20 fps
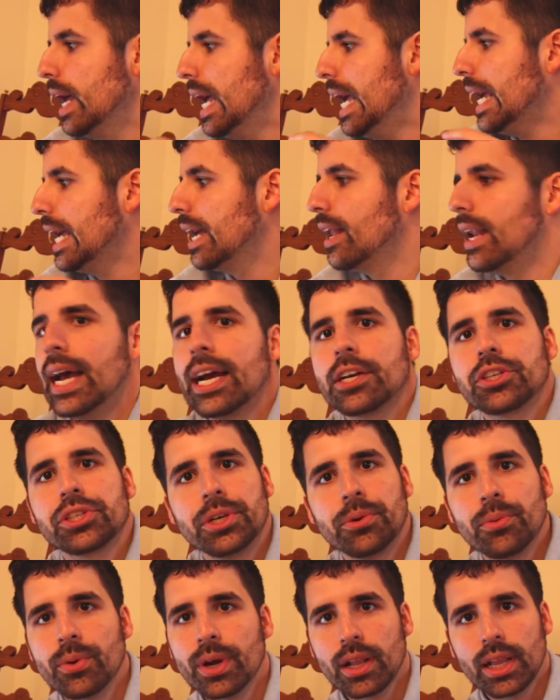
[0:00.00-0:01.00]
and
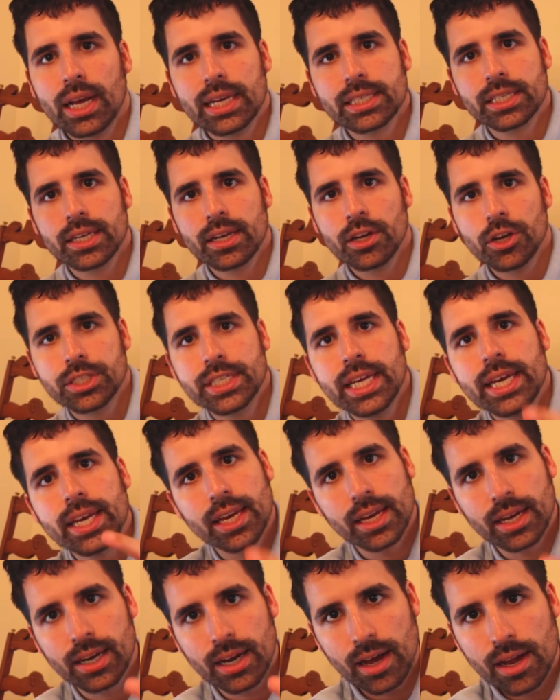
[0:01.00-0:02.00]
actually realizing you're
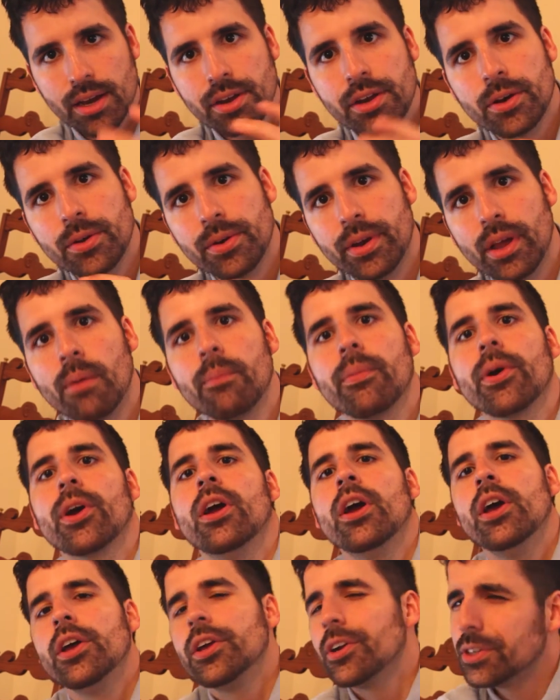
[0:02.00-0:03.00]
taking an unknown number,